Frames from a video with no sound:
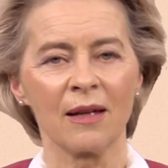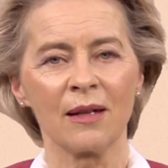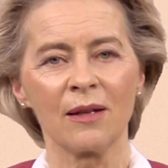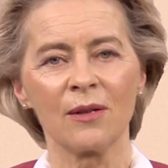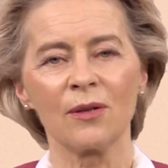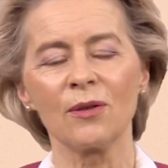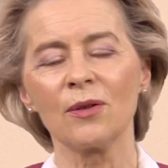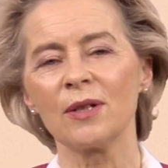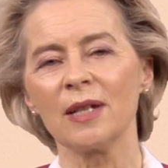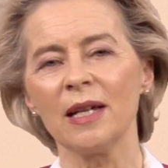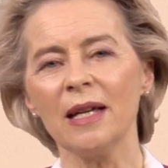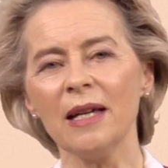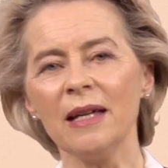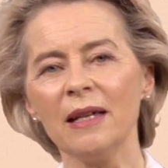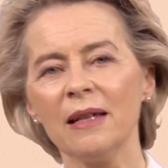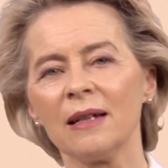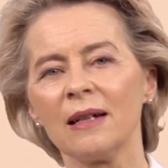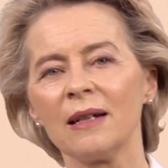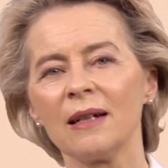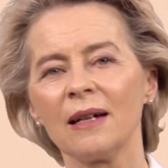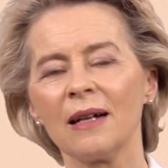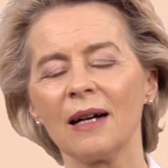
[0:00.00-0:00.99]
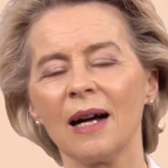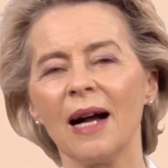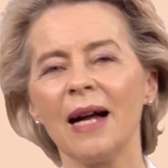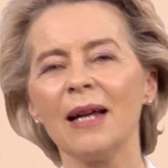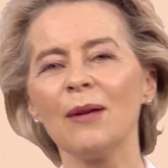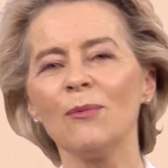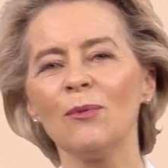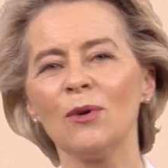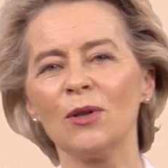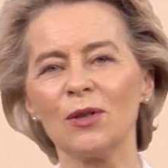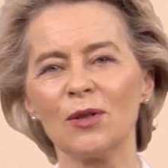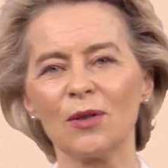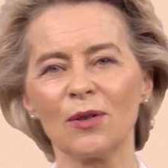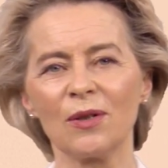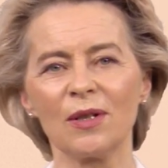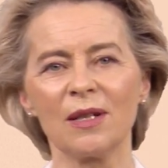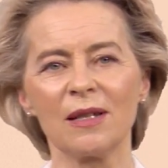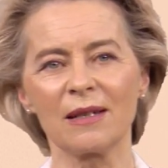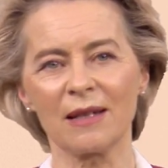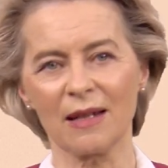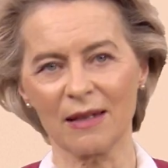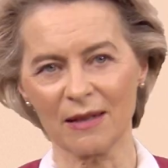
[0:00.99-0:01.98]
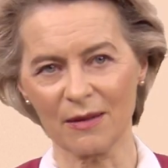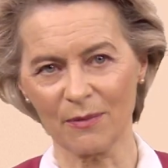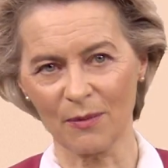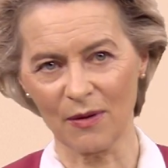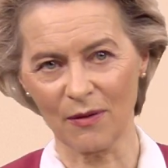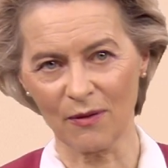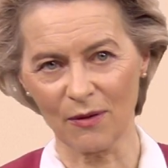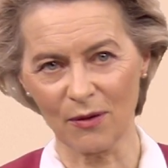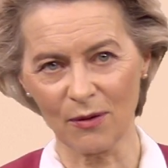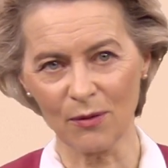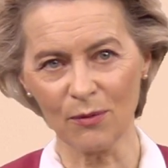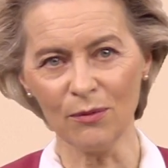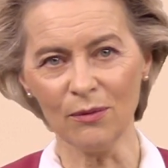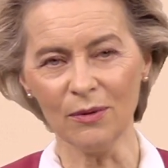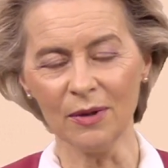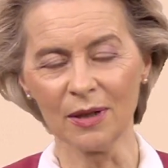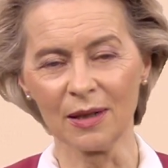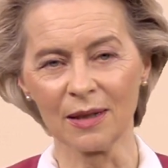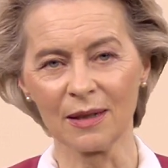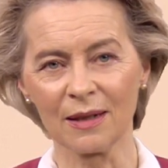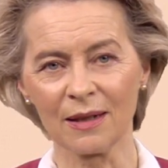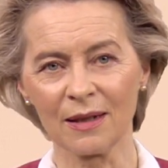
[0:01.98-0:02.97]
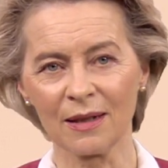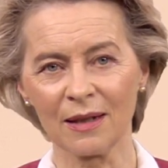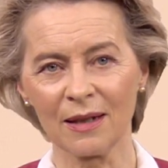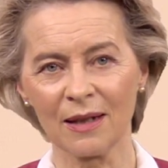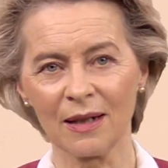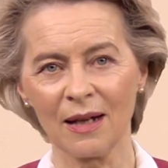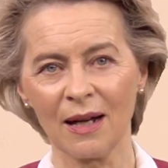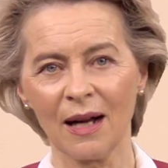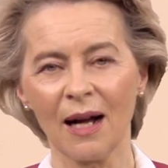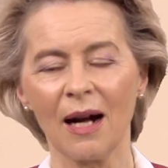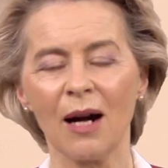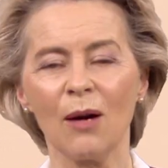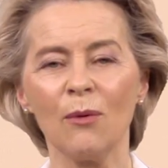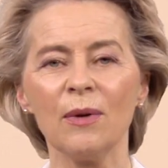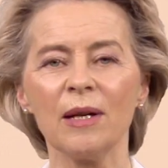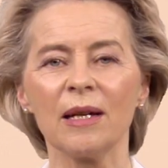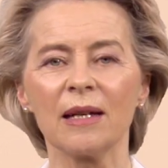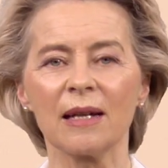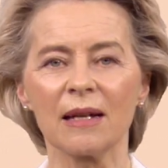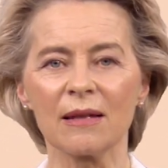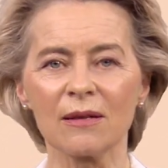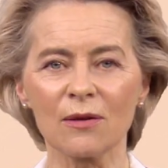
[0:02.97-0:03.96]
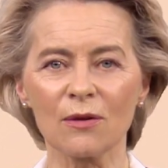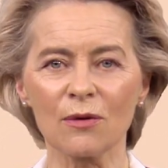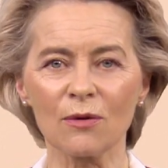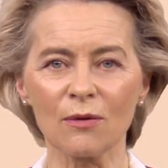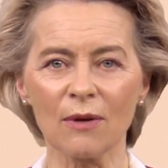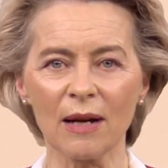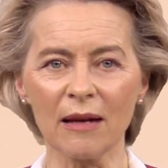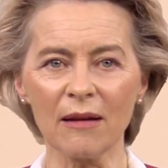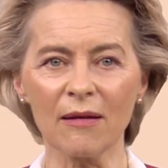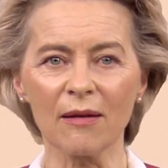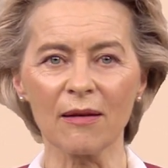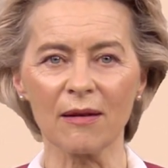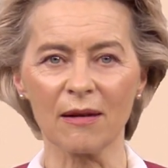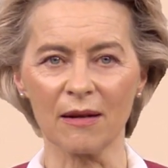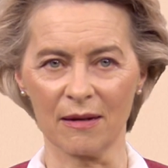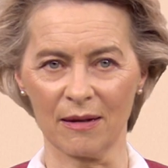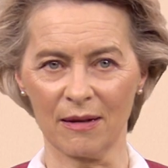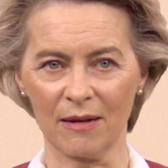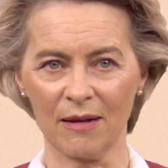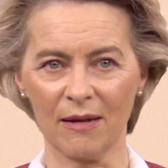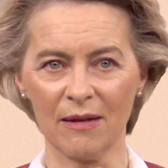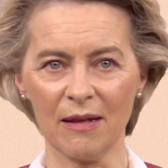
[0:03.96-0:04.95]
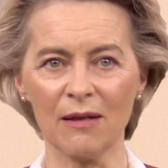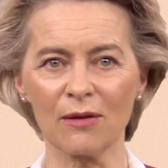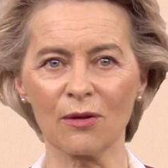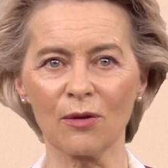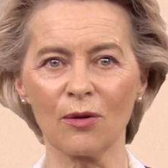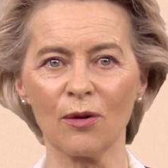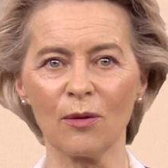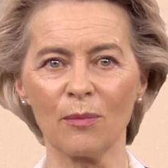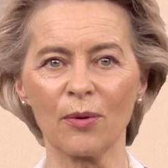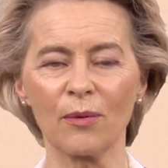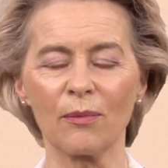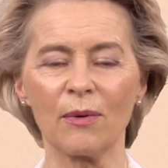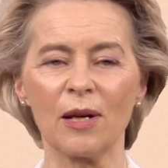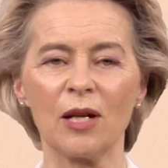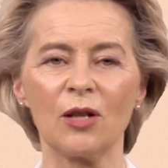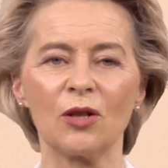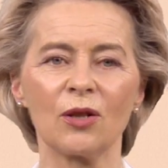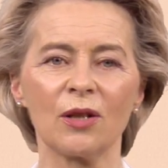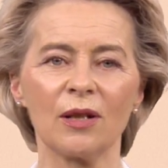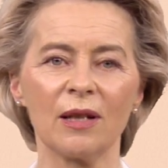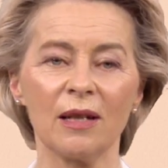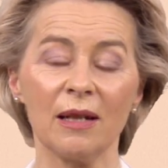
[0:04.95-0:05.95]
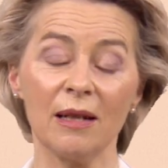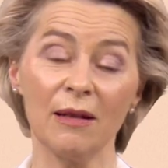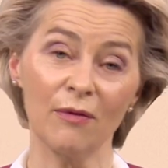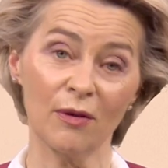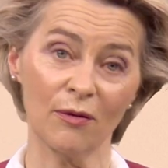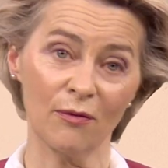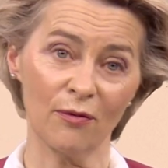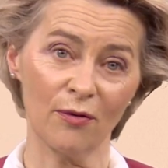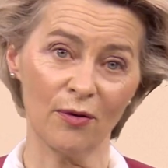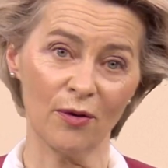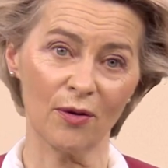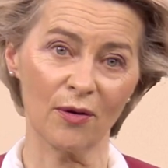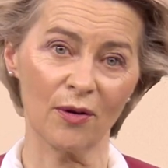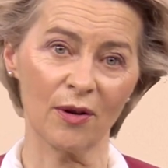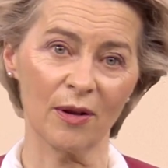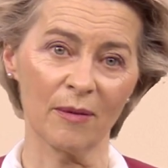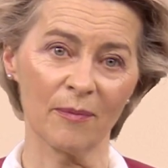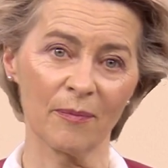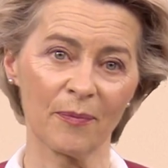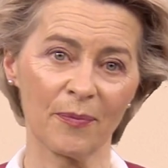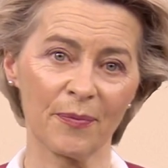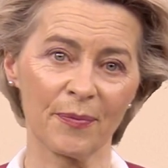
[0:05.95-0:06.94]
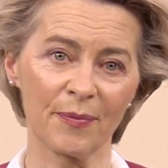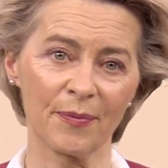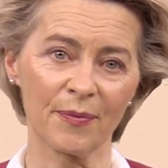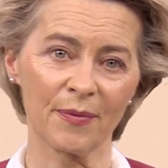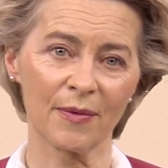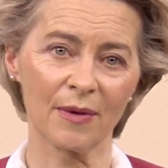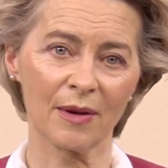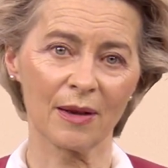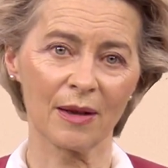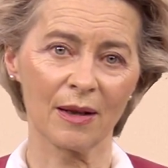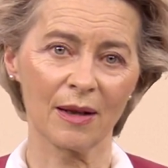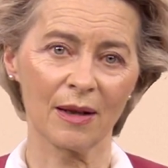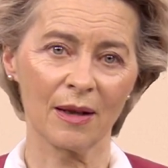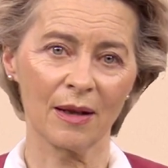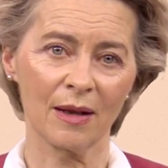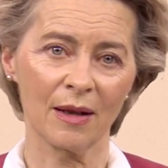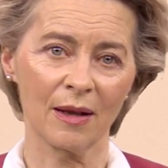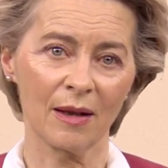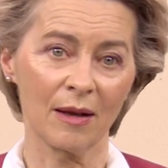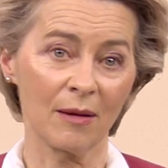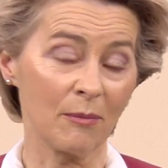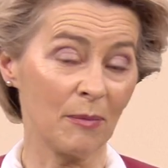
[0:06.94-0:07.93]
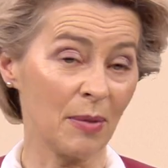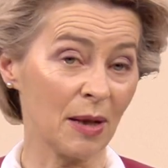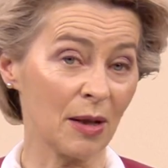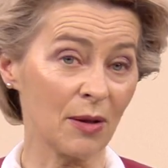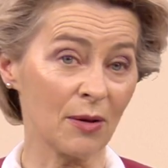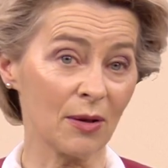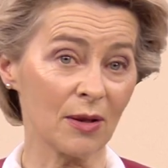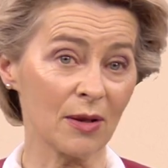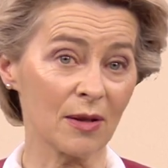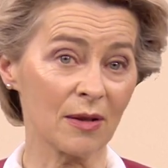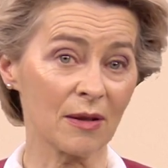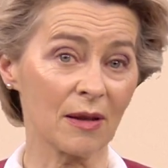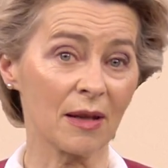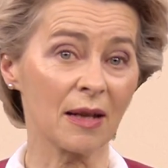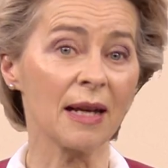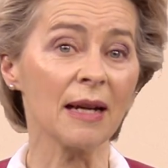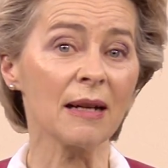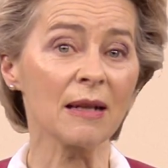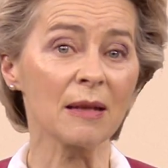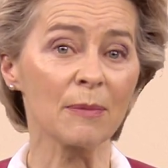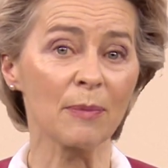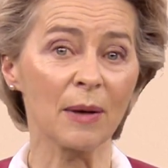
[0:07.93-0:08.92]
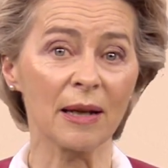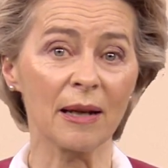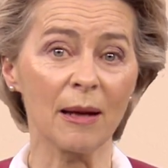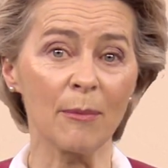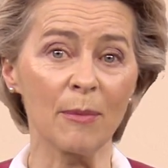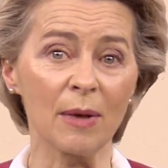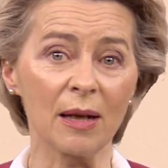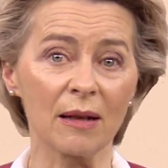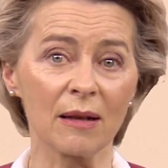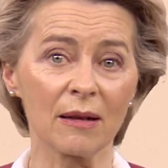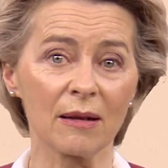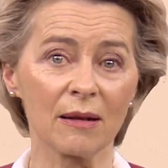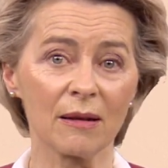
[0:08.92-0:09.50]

Today, I want to discuss with you how we can strengthen this cooperation even further. Because the next pandemic